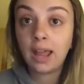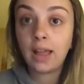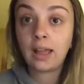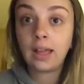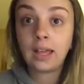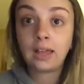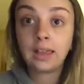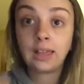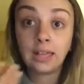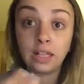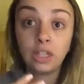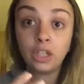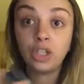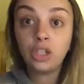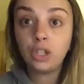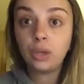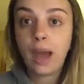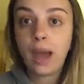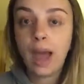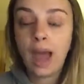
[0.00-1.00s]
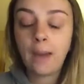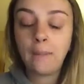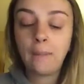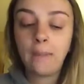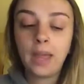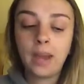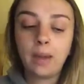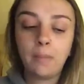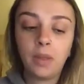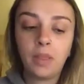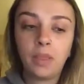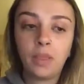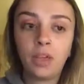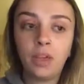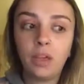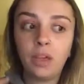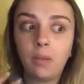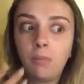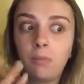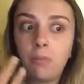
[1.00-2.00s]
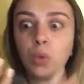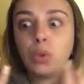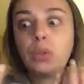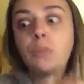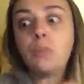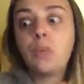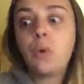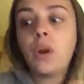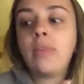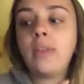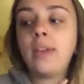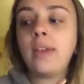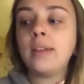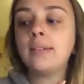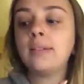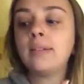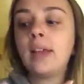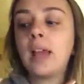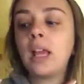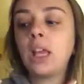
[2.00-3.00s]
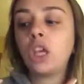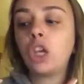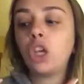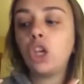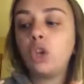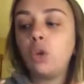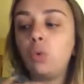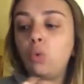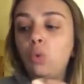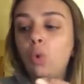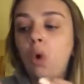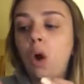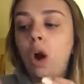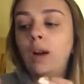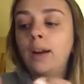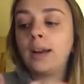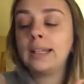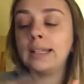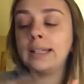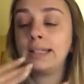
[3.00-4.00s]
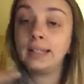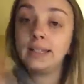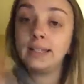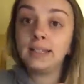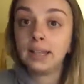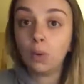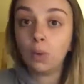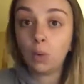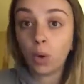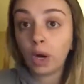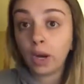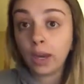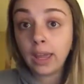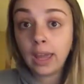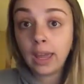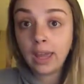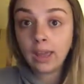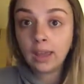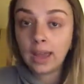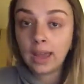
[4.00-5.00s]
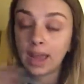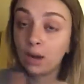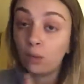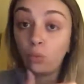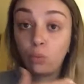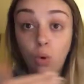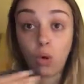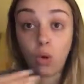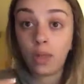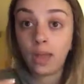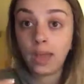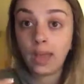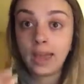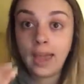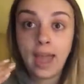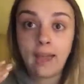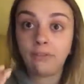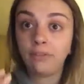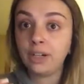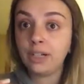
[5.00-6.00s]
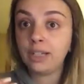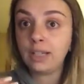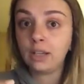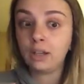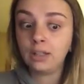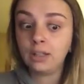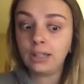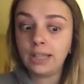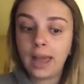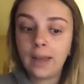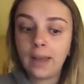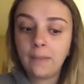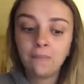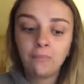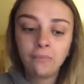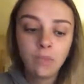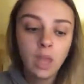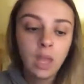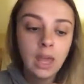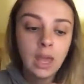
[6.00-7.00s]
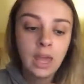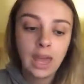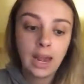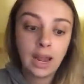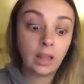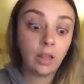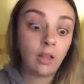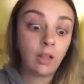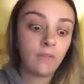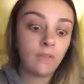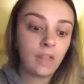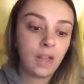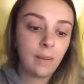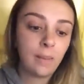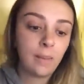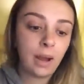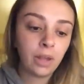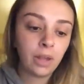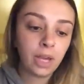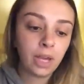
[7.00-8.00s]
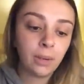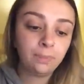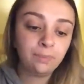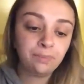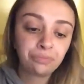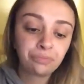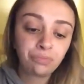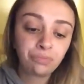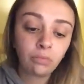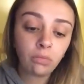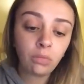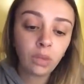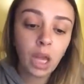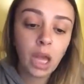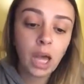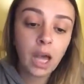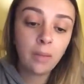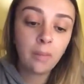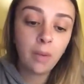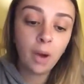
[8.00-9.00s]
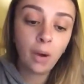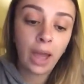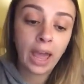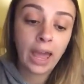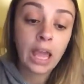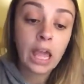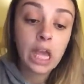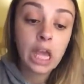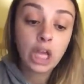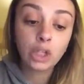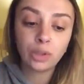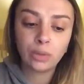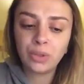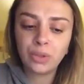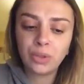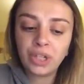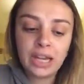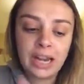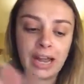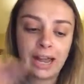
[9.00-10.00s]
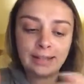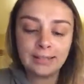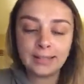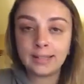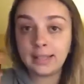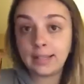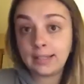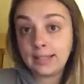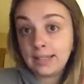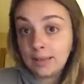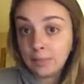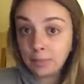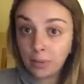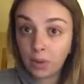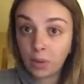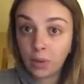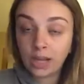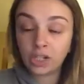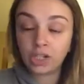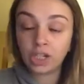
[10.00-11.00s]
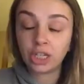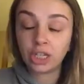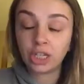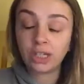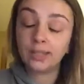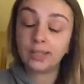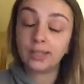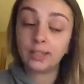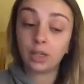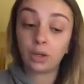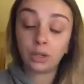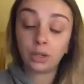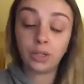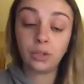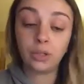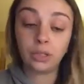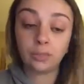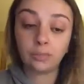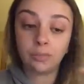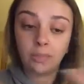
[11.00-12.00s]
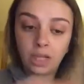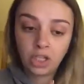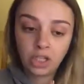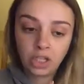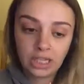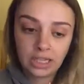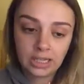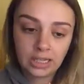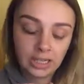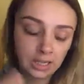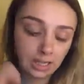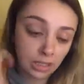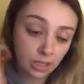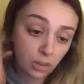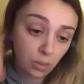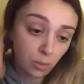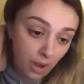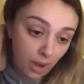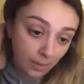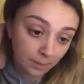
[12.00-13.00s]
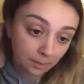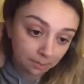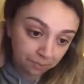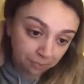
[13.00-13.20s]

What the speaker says: Like things do happen, but the most important thing is that you are consistently working and enrolling every single day. Yeah. And I love that about you. Okay, so I'm just going to ask like simple questions, go into as much detail as you want.